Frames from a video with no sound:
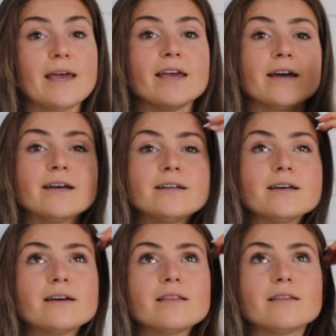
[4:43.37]

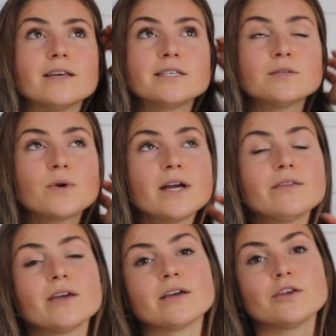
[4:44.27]
And this is where I
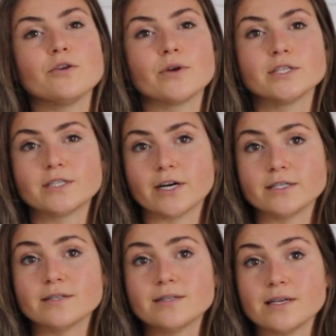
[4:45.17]
think you can
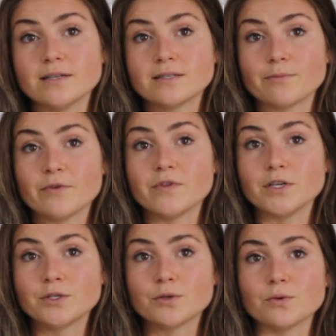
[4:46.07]
start to see some of
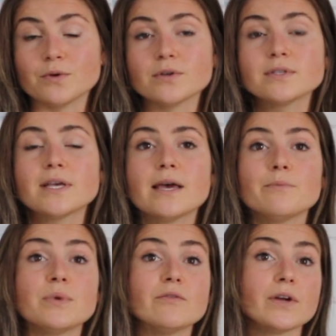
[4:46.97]
these tools
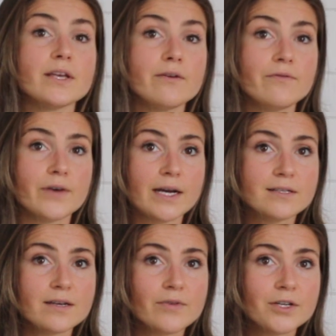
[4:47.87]
be really
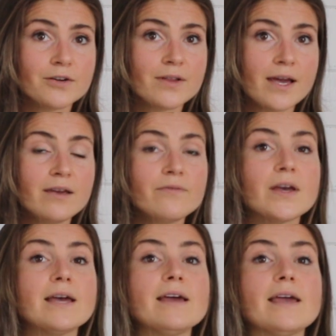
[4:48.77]
effective in your life,
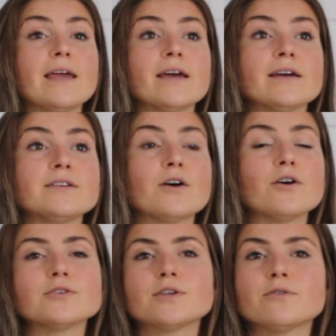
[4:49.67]
and
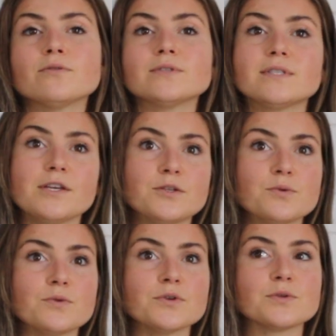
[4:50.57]
also see
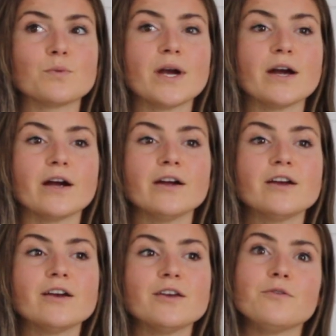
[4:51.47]
tools
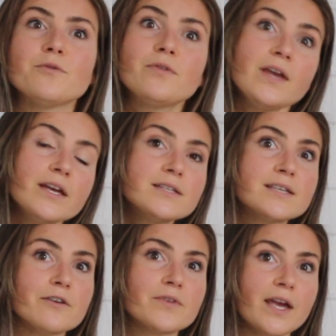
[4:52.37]
where you think it's
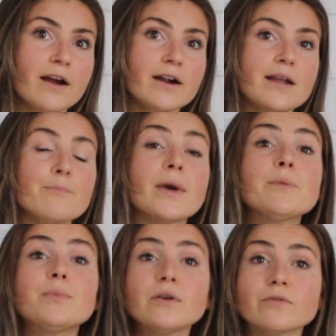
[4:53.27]
self-care and it
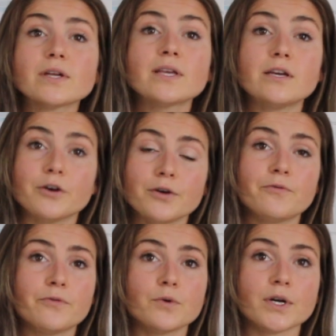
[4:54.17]
might be really good
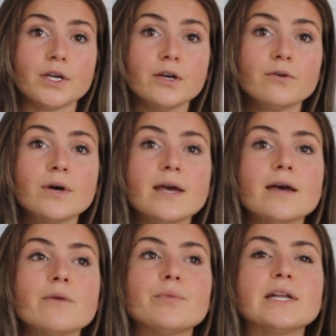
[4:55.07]
for you,
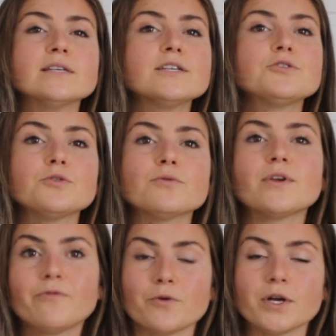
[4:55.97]
but is it
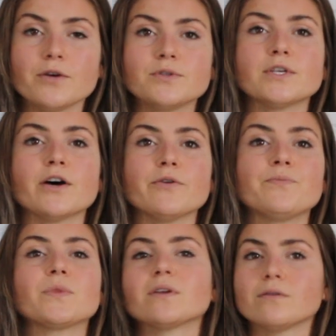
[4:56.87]
truly for you?
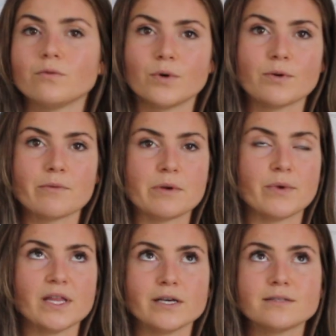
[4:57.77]
So what do I mean
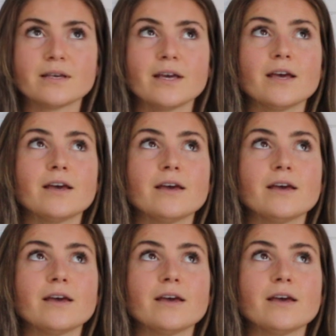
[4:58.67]
by this?